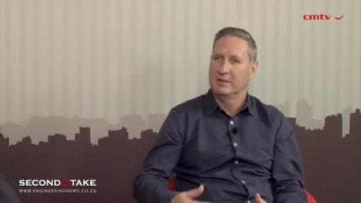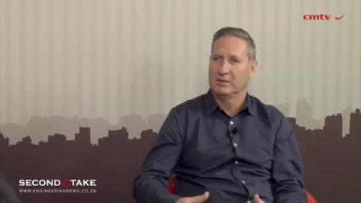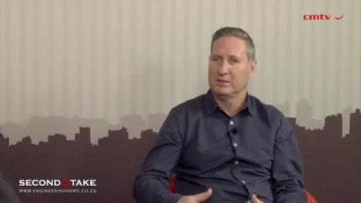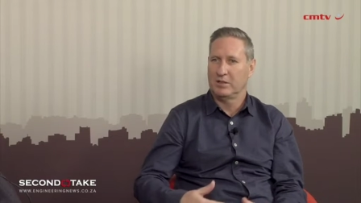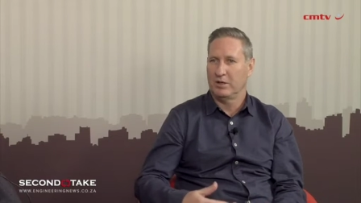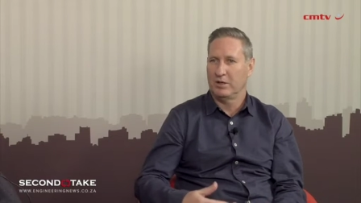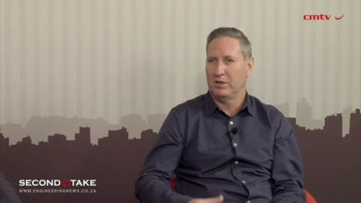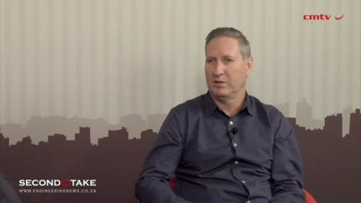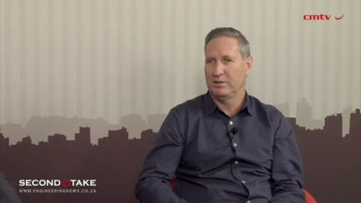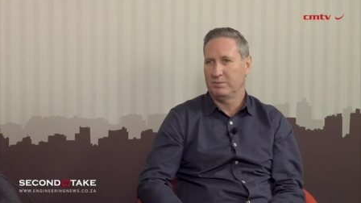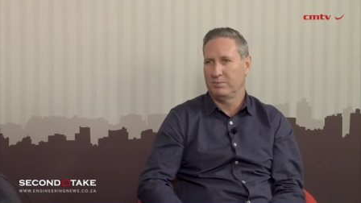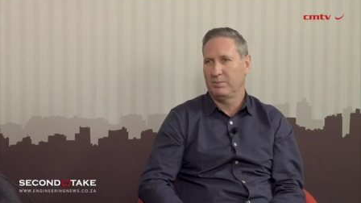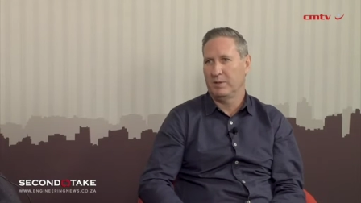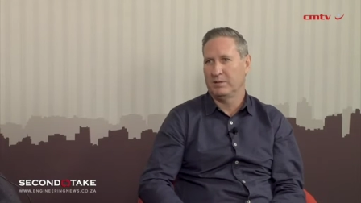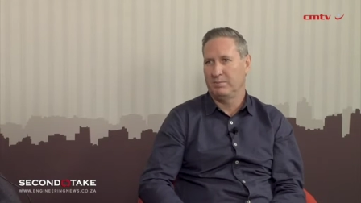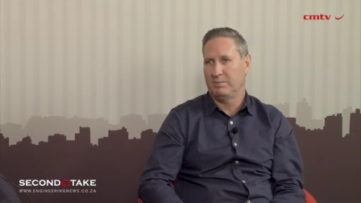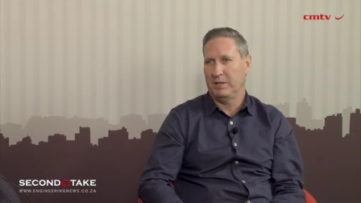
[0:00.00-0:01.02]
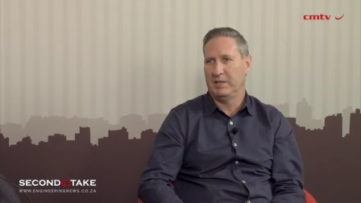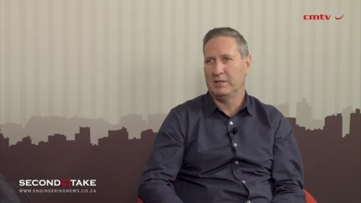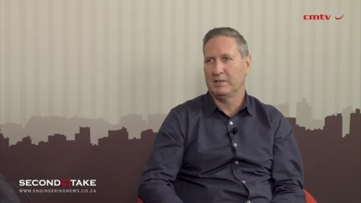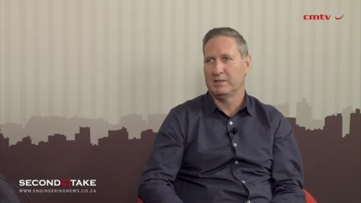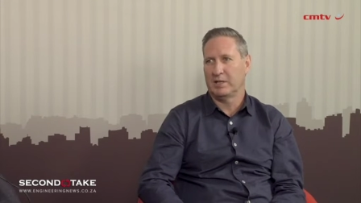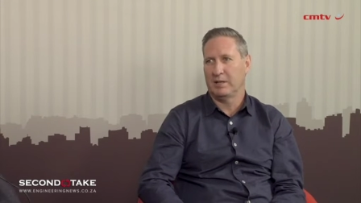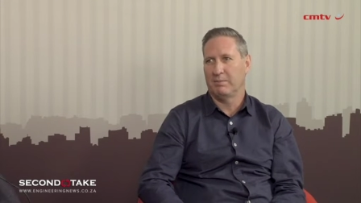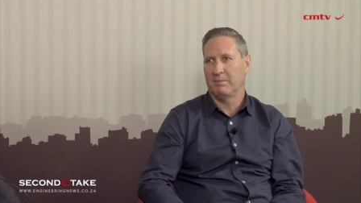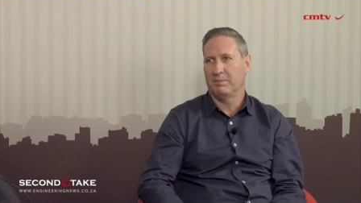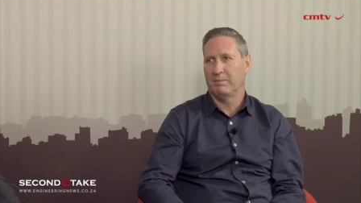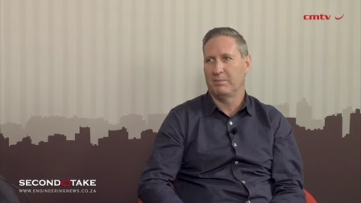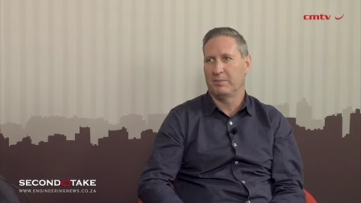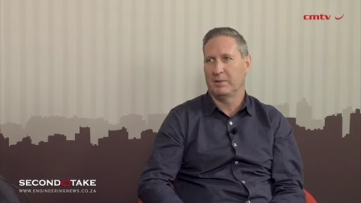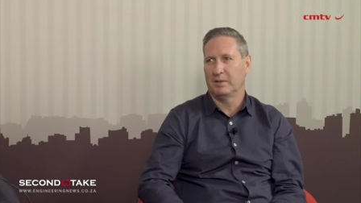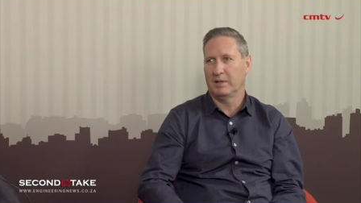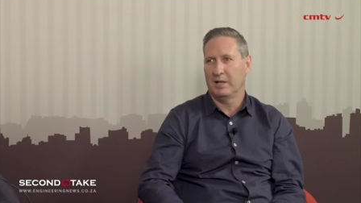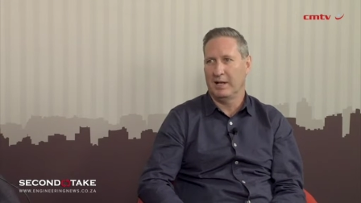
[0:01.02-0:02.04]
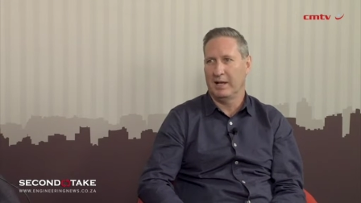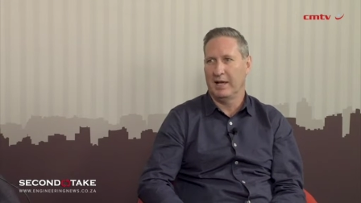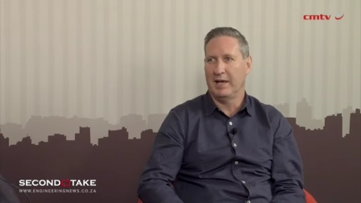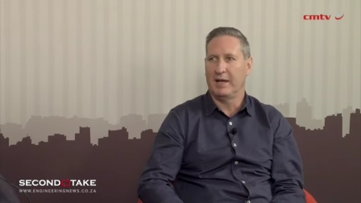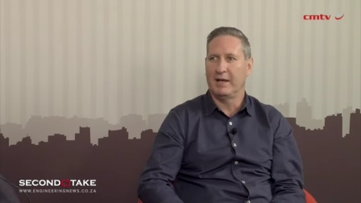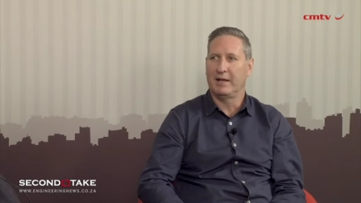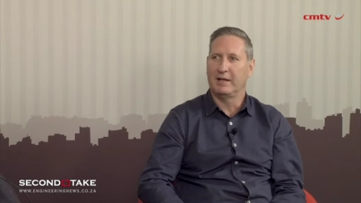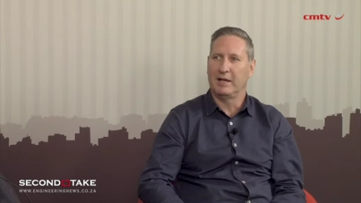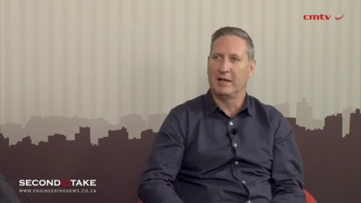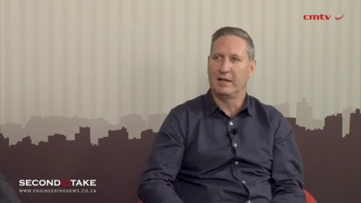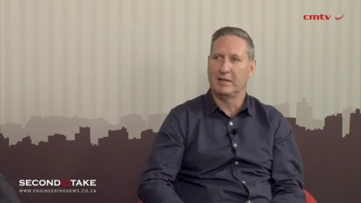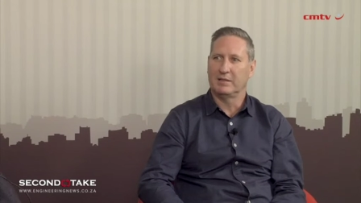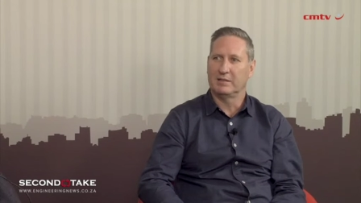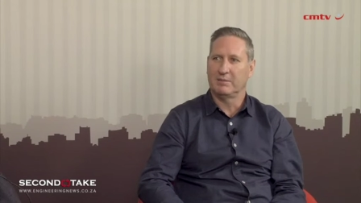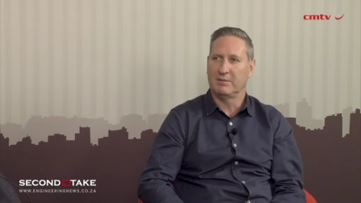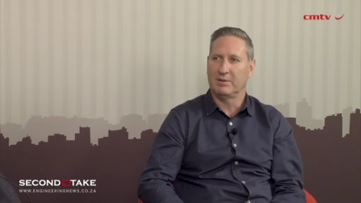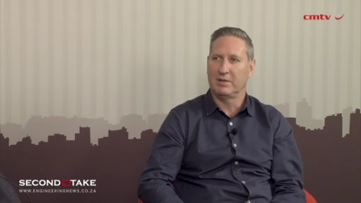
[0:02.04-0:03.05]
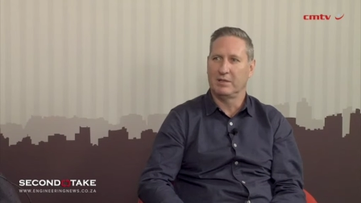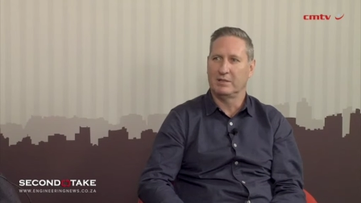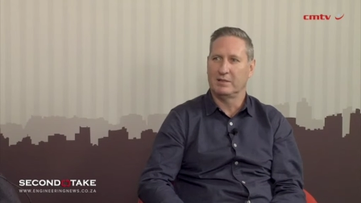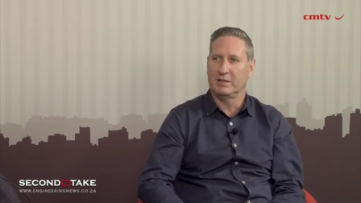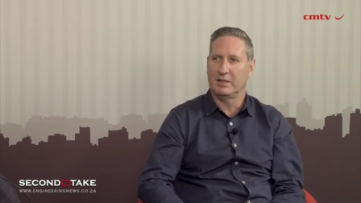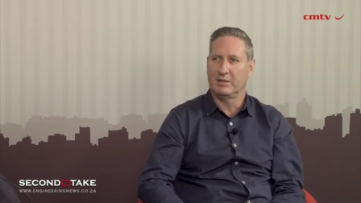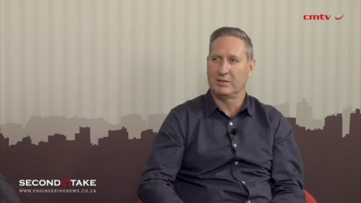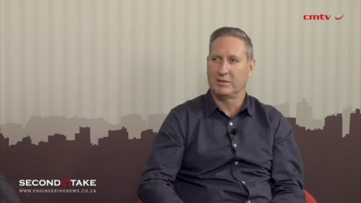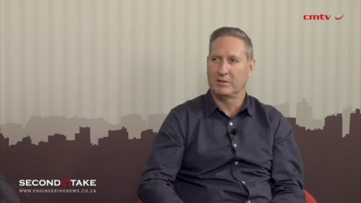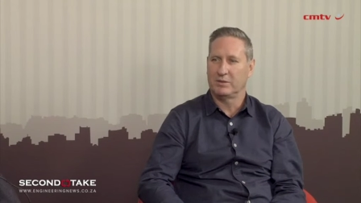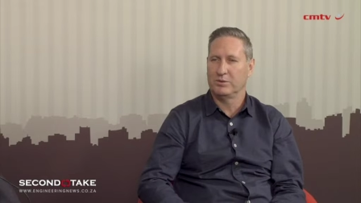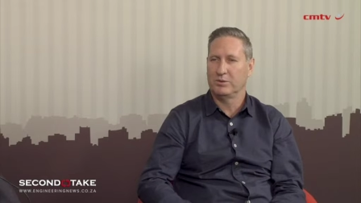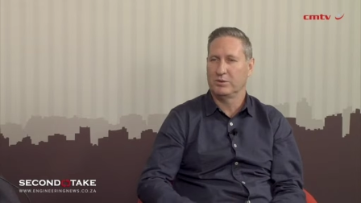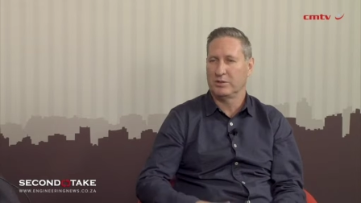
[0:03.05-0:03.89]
So there's there's been some delay in getting some of these things through.